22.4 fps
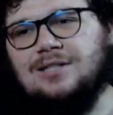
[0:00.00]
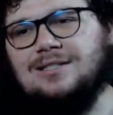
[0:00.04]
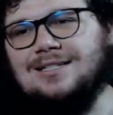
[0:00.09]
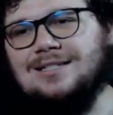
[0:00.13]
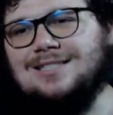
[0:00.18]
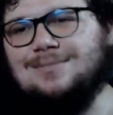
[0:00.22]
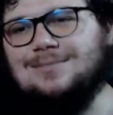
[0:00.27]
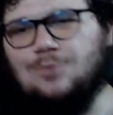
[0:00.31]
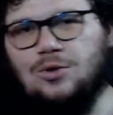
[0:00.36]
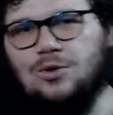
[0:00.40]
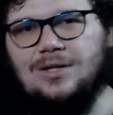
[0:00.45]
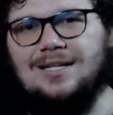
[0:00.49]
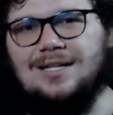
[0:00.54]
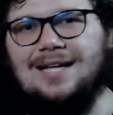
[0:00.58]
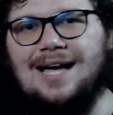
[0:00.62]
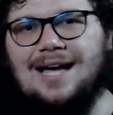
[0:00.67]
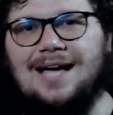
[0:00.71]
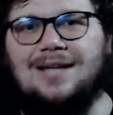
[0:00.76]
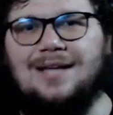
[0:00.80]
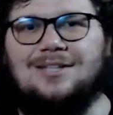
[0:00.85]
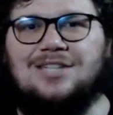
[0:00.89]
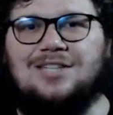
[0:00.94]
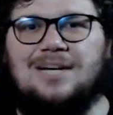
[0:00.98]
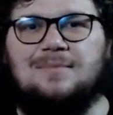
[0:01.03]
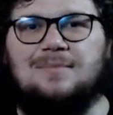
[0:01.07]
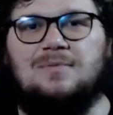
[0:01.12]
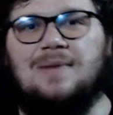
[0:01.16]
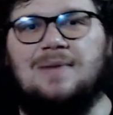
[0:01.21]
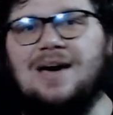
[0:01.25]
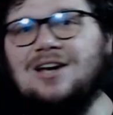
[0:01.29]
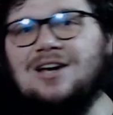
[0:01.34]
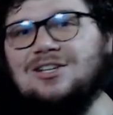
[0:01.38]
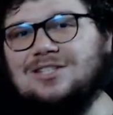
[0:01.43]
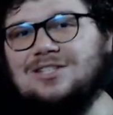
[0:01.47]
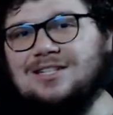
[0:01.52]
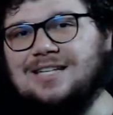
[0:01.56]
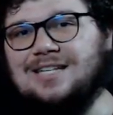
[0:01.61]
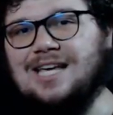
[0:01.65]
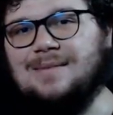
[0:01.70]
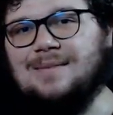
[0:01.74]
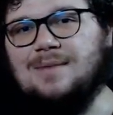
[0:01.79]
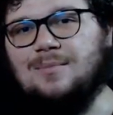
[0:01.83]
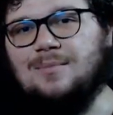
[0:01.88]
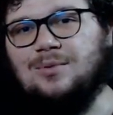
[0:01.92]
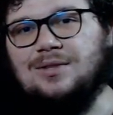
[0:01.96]
it's more like James Patterson
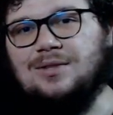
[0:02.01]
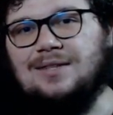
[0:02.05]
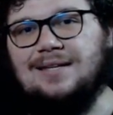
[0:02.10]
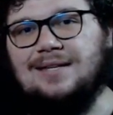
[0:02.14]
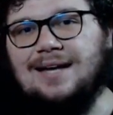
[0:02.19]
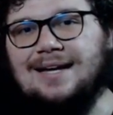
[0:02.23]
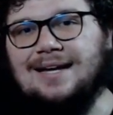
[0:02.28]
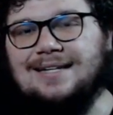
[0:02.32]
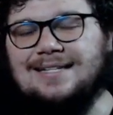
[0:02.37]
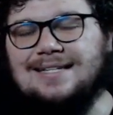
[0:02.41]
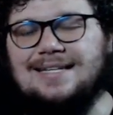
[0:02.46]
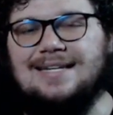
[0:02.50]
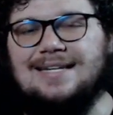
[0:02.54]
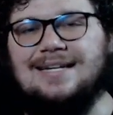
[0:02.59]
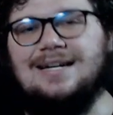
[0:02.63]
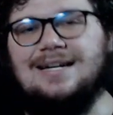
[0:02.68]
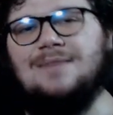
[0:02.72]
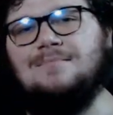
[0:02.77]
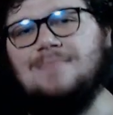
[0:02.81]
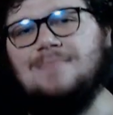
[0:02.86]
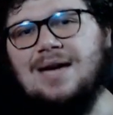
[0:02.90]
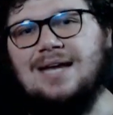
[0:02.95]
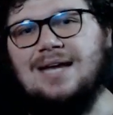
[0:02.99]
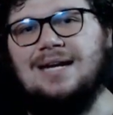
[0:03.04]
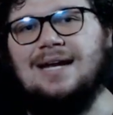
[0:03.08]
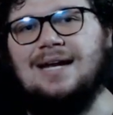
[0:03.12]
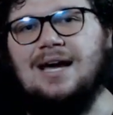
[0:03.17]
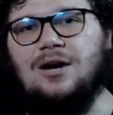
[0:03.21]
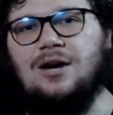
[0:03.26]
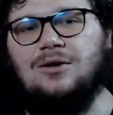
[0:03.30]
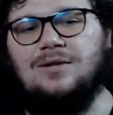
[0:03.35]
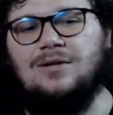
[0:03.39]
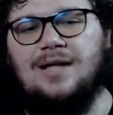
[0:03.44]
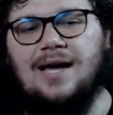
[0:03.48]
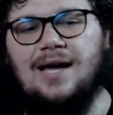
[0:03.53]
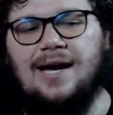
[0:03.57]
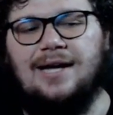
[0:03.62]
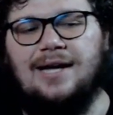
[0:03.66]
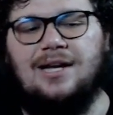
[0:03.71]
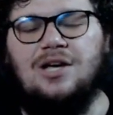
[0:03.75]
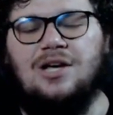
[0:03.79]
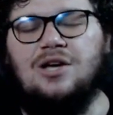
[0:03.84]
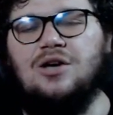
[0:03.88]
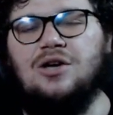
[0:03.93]
came up with the idea, made an outline,